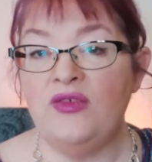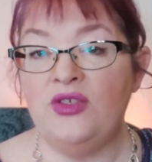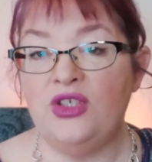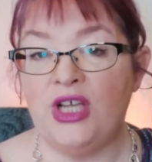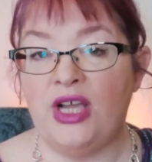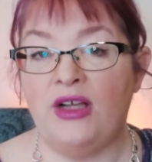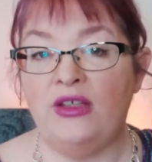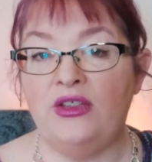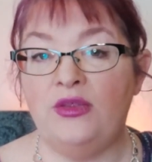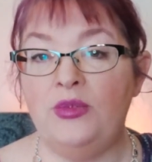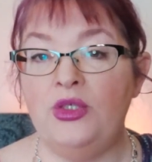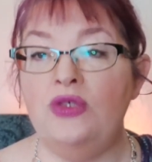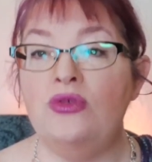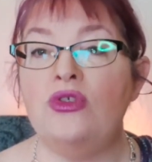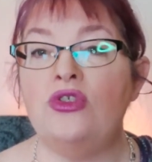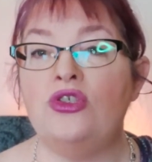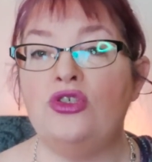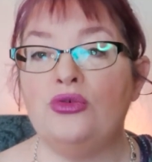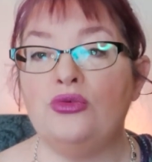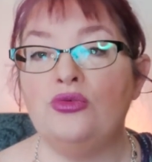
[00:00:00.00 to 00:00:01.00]
of child
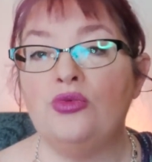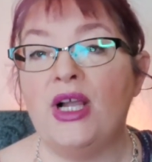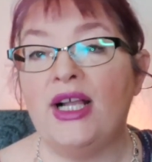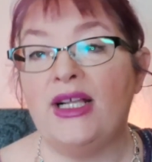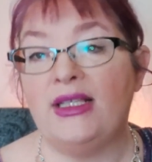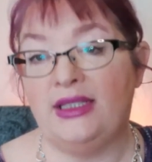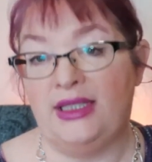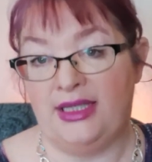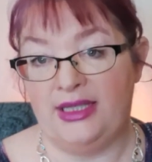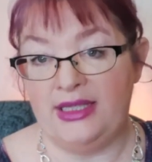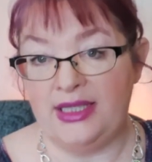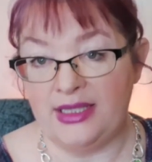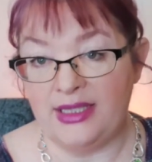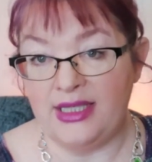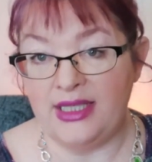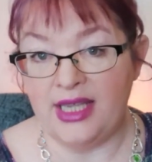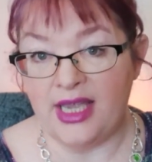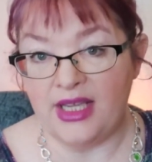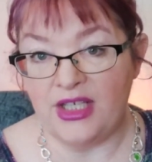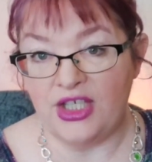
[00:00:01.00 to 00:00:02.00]
abuse directly to
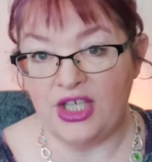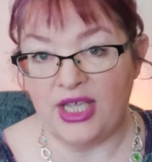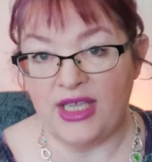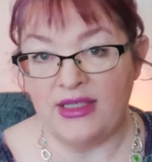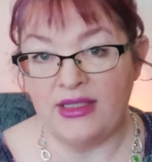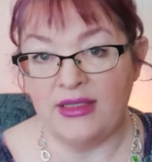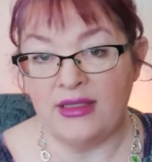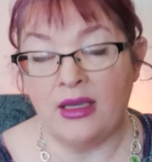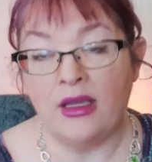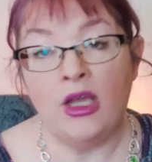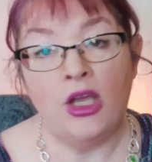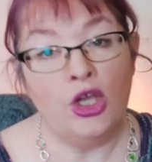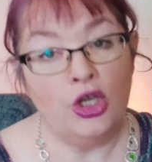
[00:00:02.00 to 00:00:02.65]
DHS,